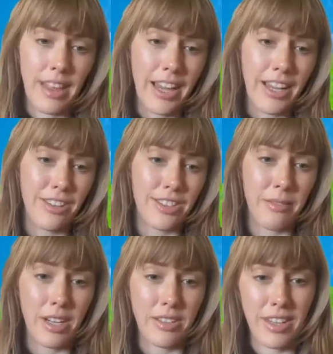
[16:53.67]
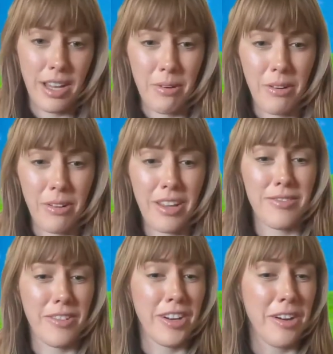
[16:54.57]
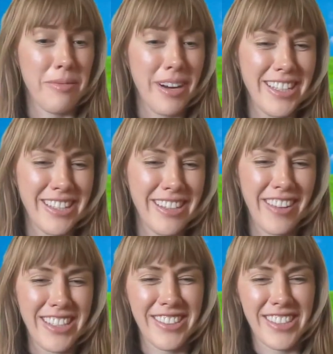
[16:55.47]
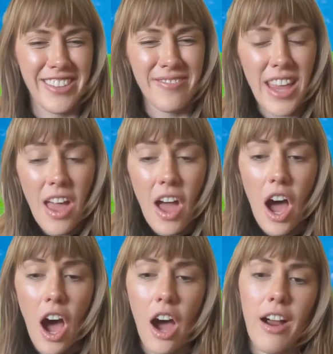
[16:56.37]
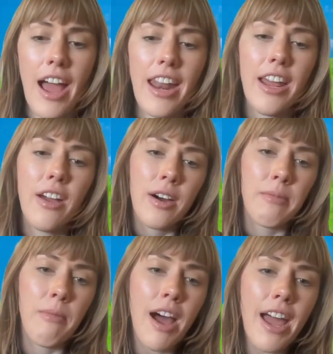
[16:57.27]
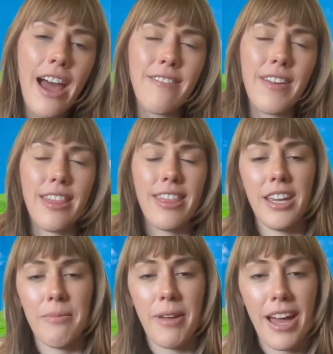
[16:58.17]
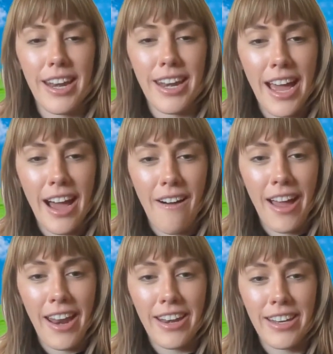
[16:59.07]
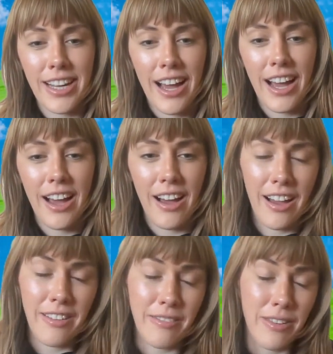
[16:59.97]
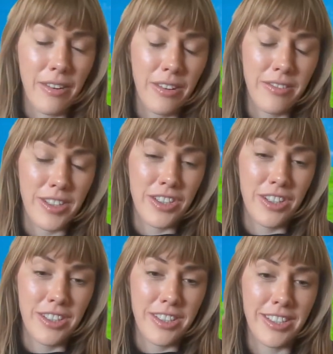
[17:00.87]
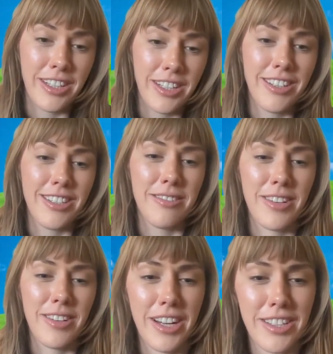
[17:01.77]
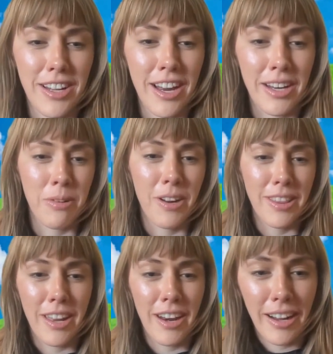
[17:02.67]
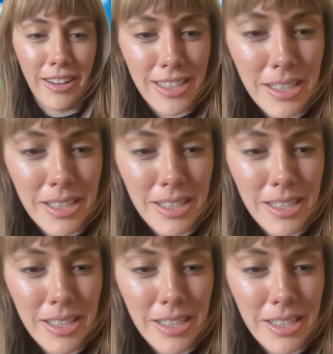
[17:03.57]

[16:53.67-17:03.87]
Thank you so much for that, Paul. That was very comprehensive. That's awesome. All right, we might have a think about now, and for all the students listening, this is a very exciting point that I got to